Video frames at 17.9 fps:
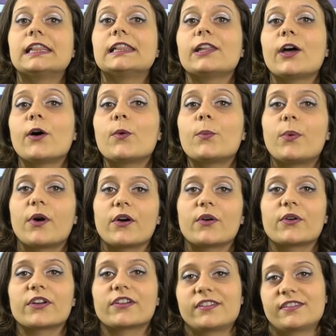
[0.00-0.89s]
low
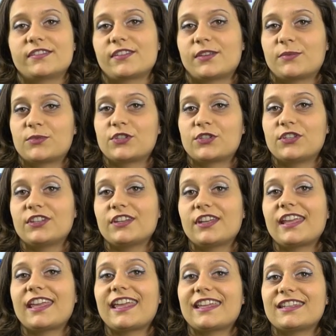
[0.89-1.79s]
power
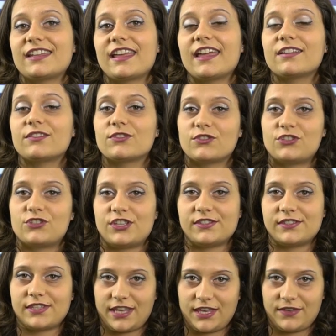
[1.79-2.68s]
consumption and energy
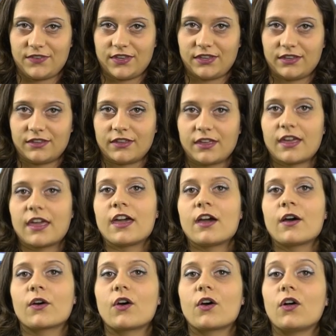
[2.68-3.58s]
saving,
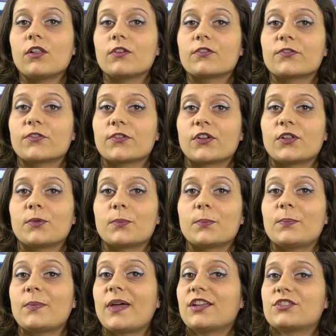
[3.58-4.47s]
colorful
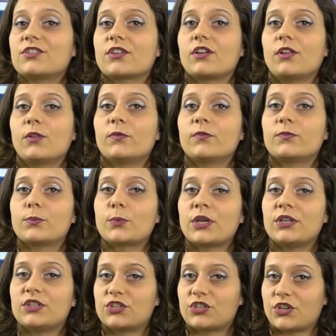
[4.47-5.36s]
magical
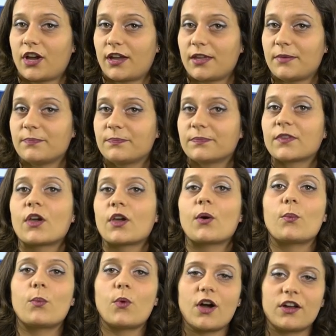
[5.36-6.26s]
wind
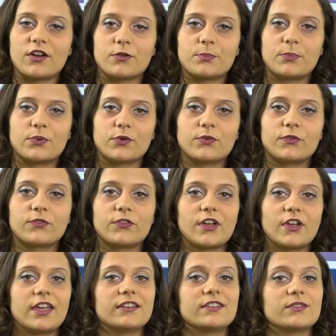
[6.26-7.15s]
chime, waterproof
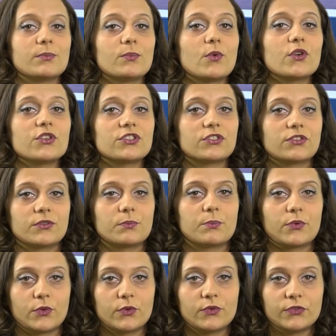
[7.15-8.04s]
and
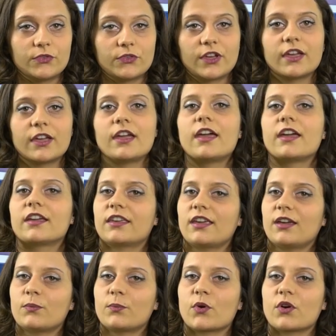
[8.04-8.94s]
moisture-proof,
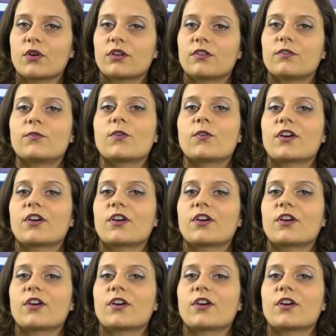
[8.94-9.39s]
can work